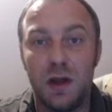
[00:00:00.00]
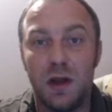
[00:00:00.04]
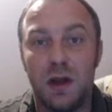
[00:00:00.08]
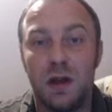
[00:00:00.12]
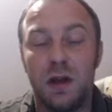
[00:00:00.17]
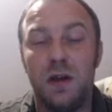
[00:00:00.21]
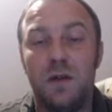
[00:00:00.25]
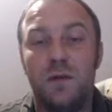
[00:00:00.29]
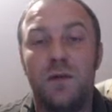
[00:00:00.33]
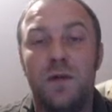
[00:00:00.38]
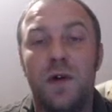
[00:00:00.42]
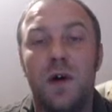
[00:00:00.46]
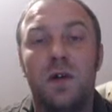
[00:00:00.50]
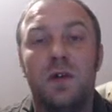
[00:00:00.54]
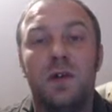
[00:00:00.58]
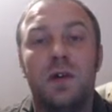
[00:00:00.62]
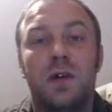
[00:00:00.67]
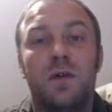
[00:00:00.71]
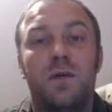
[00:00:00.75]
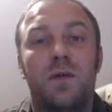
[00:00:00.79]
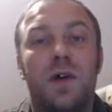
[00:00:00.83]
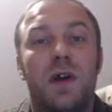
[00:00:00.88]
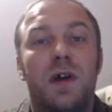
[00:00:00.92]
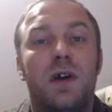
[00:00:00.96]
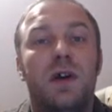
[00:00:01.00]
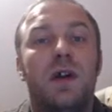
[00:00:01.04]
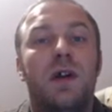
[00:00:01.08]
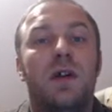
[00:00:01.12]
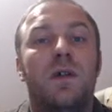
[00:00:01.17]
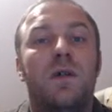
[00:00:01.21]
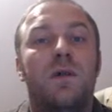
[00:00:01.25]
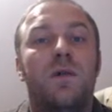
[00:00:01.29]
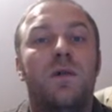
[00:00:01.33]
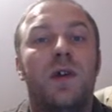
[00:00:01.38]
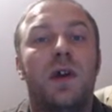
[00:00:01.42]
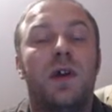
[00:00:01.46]
he found a very,
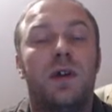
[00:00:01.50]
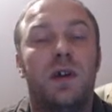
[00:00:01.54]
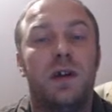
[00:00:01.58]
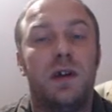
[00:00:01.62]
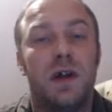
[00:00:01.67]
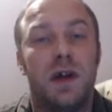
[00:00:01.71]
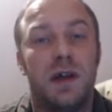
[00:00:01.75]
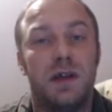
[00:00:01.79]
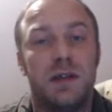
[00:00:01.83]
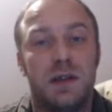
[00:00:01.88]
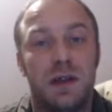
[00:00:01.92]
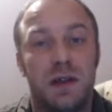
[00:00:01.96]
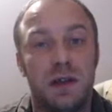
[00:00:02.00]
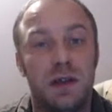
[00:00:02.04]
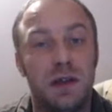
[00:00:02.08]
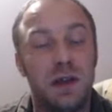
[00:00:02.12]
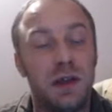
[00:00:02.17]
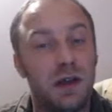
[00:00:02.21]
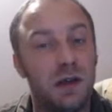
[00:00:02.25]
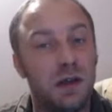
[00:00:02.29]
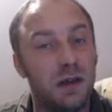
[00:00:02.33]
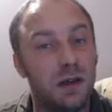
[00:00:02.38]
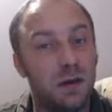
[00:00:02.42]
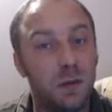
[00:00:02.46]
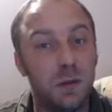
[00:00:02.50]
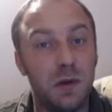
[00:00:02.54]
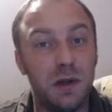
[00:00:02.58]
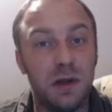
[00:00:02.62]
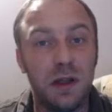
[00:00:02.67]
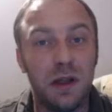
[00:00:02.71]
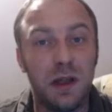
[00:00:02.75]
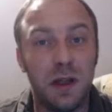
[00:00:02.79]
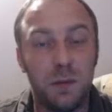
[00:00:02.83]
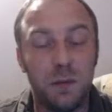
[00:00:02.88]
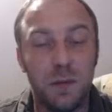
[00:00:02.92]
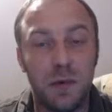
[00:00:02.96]
very nice idea in the
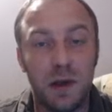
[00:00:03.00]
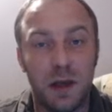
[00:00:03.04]
middle game.